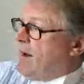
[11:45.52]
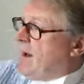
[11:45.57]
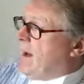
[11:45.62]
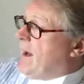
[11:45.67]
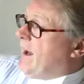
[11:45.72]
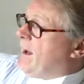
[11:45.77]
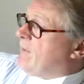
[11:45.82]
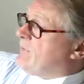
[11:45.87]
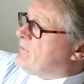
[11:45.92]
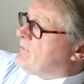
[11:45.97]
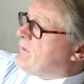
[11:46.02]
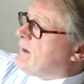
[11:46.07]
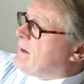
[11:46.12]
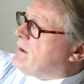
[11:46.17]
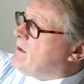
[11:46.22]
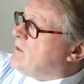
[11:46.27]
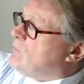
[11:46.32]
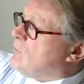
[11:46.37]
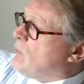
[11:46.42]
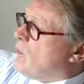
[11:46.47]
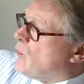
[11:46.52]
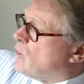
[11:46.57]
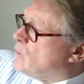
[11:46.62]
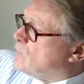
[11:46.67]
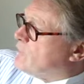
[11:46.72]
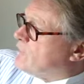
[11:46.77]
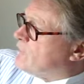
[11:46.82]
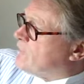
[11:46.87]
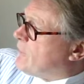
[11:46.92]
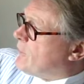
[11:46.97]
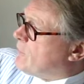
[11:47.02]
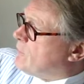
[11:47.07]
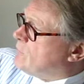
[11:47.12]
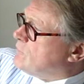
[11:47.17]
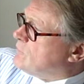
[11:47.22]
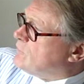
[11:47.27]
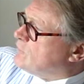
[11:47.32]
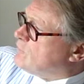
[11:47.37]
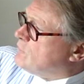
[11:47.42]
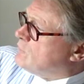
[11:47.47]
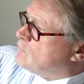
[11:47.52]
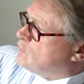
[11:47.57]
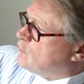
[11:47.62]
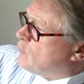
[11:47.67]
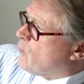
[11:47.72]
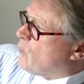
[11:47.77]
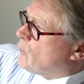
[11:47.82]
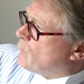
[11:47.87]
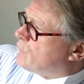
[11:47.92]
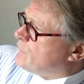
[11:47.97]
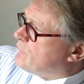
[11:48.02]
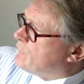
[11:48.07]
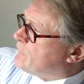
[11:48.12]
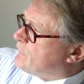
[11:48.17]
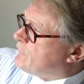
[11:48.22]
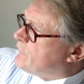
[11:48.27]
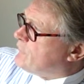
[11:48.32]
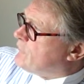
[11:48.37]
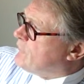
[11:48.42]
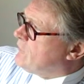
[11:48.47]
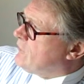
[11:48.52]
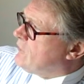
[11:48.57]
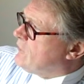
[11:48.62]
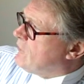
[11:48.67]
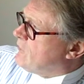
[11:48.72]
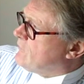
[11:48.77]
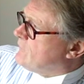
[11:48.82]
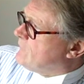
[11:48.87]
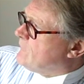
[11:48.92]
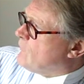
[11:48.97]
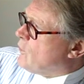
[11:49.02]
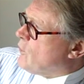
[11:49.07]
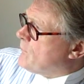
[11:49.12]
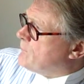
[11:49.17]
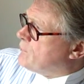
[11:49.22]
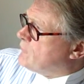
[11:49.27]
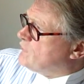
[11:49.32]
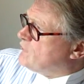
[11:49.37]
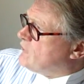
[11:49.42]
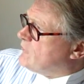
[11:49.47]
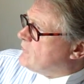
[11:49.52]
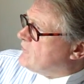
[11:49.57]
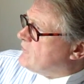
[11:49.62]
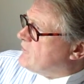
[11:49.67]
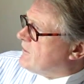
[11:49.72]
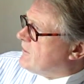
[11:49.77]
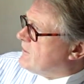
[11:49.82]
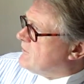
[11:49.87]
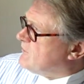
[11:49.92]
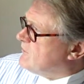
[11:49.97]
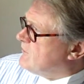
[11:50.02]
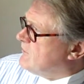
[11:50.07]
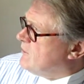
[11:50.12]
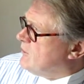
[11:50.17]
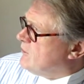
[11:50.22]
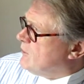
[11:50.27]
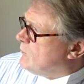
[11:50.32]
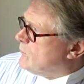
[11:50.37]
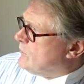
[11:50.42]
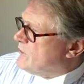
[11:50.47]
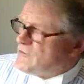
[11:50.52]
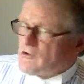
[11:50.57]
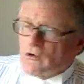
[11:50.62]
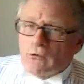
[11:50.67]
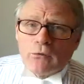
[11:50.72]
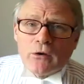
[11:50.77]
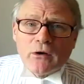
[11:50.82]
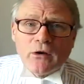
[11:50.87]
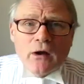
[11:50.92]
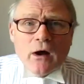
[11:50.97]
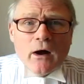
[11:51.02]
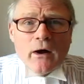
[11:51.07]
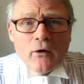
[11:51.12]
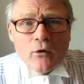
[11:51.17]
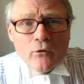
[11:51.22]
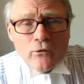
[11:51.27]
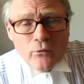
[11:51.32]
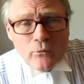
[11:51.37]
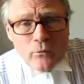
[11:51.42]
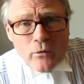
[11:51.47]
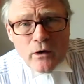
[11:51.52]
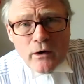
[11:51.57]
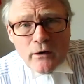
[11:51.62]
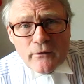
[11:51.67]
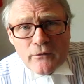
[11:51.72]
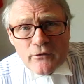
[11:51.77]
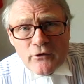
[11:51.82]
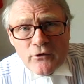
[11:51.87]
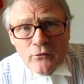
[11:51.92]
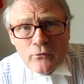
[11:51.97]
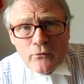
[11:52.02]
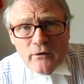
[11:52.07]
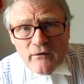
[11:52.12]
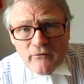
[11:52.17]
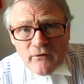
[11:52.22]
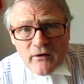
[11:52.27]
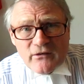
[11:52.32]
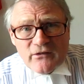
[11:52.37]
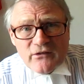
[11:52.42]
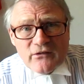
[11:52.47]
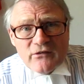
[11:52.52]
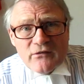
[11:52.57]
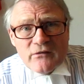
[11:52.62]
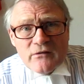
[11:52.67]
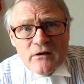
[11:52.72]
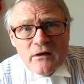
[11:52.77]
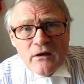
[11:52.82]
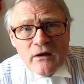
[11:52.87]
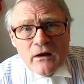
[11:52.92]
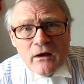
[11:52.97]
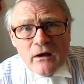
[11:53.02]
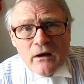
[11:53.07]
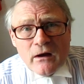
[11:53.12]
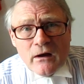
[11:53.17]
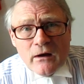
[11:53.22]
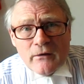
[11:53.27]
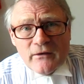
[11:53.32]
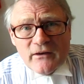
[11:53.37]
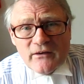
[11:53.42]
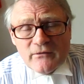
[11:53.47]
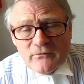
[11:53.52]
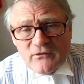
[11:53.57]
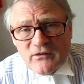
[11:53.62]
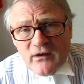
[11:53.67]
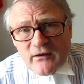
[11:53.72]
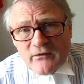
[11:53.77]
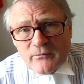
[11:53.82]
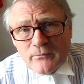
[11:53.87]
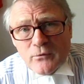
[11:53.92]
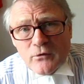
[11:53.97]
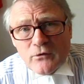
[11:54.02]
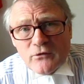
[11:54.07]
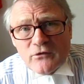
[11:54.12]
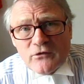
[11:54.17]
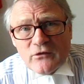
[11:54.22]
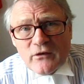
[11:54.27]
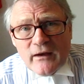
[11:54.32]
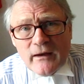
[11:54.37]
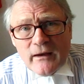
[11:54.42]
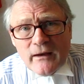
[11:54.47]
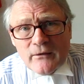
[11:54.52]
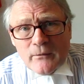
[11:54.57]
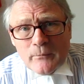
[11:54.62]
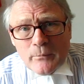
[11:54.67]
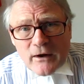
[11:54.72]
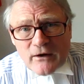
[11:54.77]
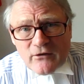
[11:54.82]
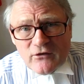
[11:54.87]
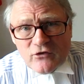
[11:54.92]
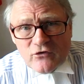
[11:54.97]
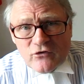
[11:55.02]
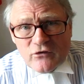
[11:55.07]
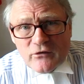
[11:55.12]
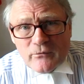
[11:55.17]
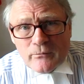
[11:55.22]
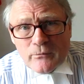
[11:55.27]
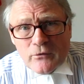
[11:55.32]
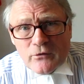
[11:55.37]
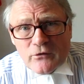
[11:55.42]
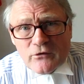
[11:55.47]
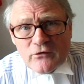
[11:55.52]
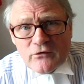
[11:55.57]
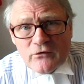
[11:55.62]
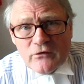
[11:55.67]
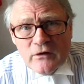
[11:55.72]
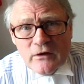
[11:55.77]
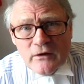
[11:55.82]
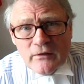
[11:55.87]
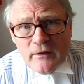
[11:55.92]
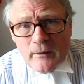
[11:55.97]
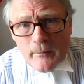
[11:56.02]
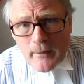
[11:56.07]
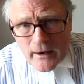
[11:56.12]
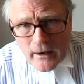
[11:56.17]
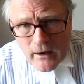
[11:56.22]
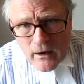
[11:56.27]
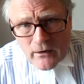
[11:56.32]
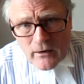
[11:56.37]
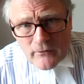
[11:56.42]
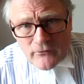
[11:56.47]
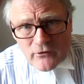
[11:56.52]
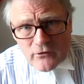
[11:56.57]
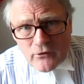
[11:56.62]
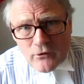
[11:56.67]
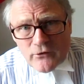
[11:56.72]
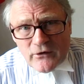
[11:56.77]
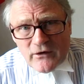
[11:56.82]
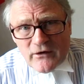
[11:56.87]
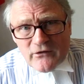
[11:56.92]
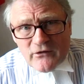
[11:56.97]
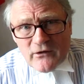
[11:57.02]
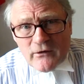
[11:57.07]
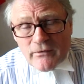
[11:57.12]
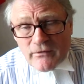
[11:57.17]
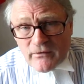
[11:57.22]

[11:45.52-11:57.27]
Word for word: And thank you also to Jordans for producing it. We do rely on the work that you give us, these textbooks and the practitioners' books. They make our lives a lot easier.